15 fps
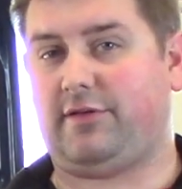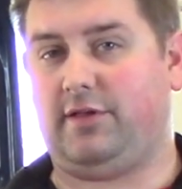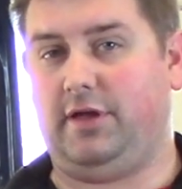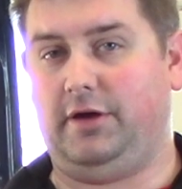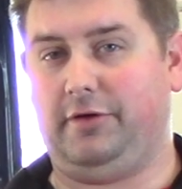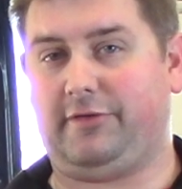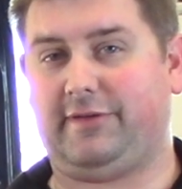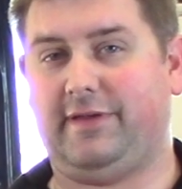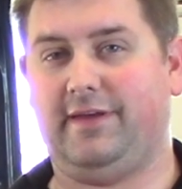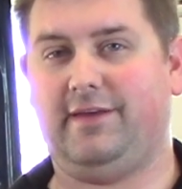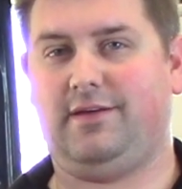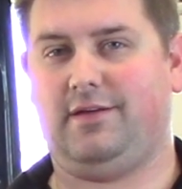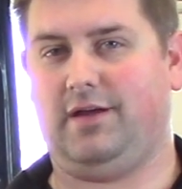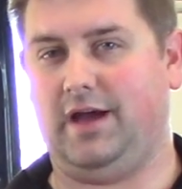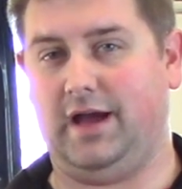closed,
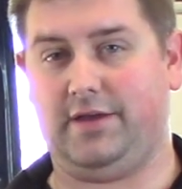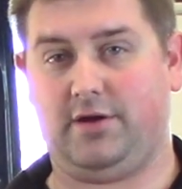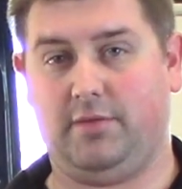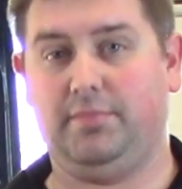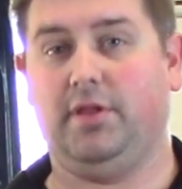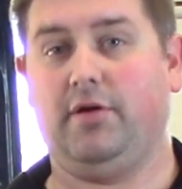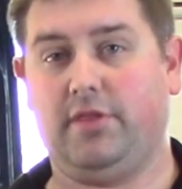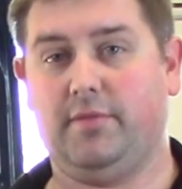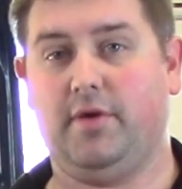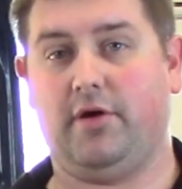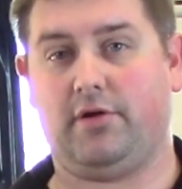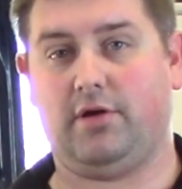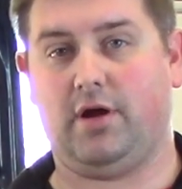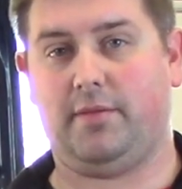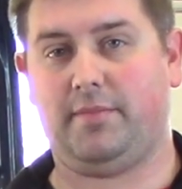you're blowing the
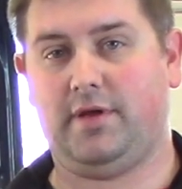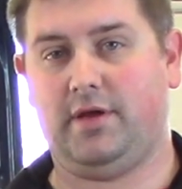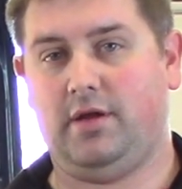motor up.